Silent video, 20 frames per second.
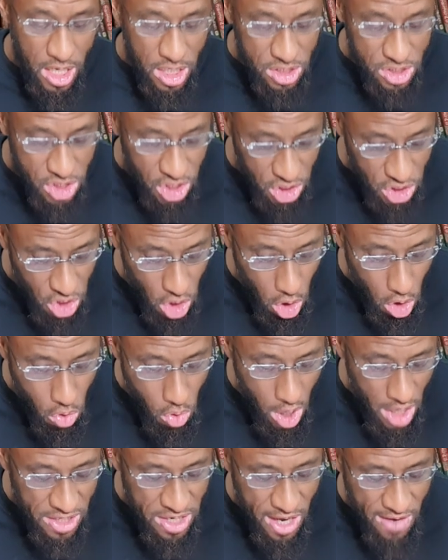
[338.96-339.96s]
to
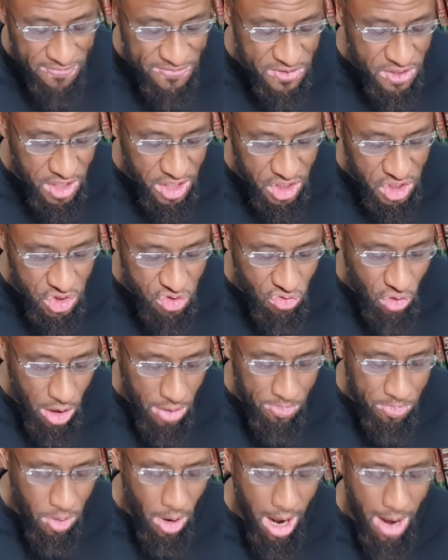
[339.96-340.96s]
know enough to
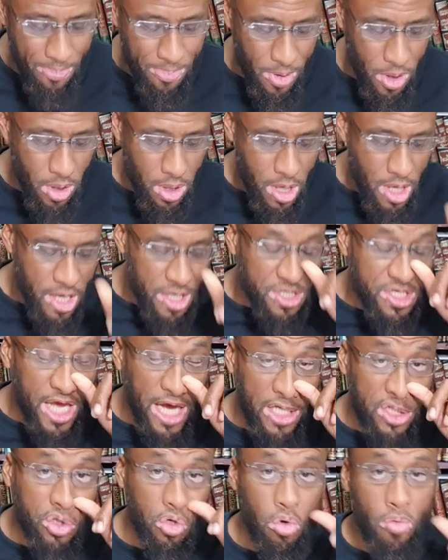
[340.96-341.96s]
construct proper
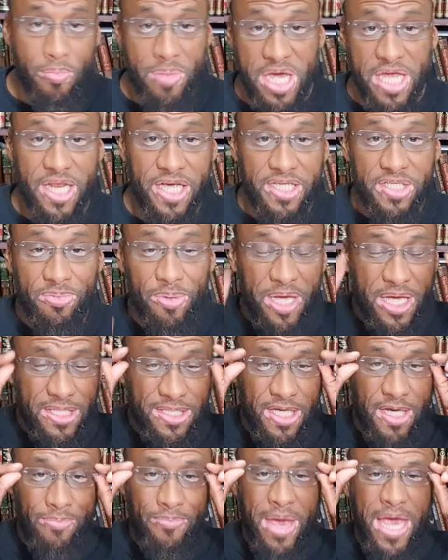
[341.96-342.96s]
textual meanings
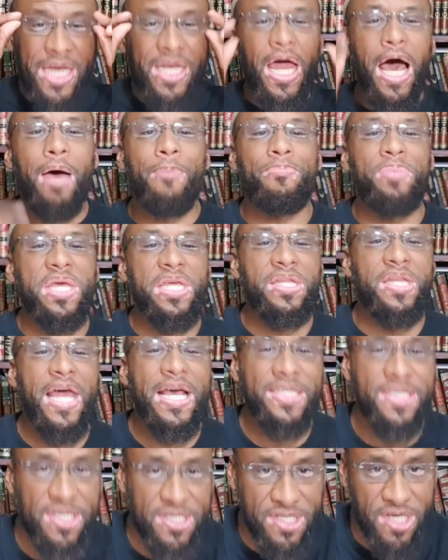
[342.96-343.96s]
because it may not be
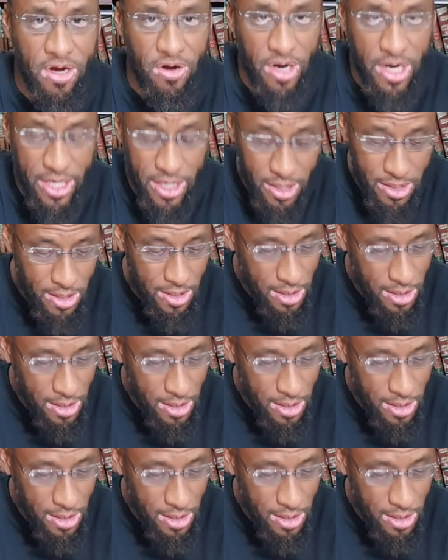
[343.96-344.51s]
necessary